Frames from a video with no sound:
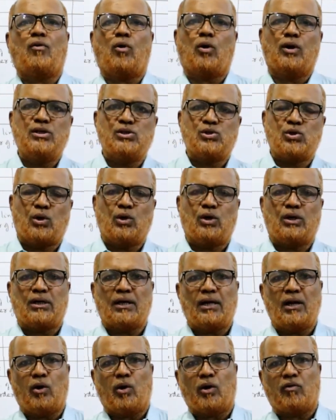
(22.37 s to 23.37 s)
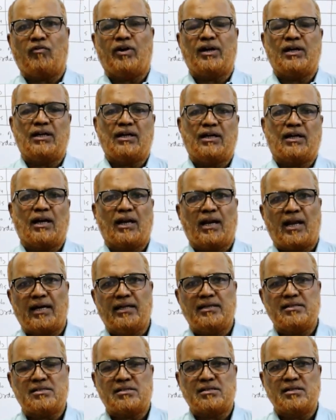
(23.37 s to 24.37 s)
horizontal or vertical
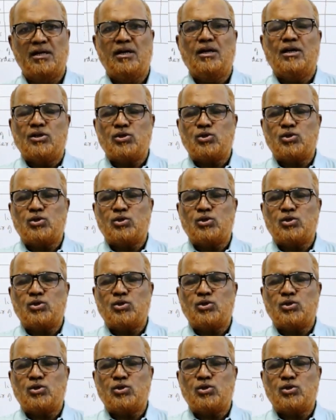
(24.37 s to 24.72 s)
lines